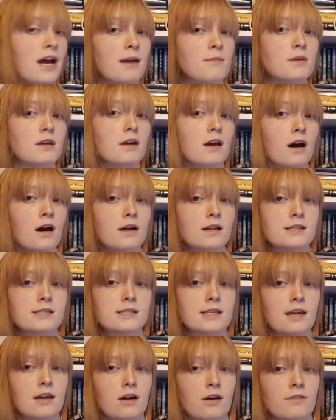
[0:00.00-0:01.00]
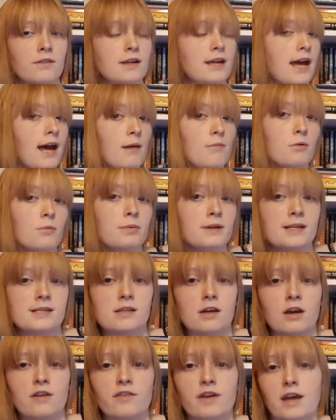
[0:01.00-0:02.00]
Game. You can't see it on the camera, but
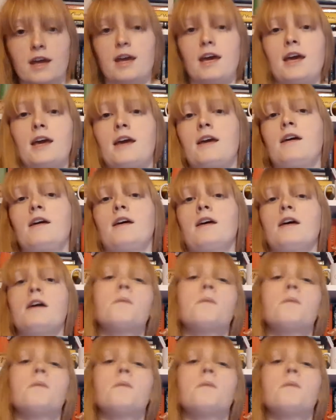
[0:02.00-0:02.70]
it's over here.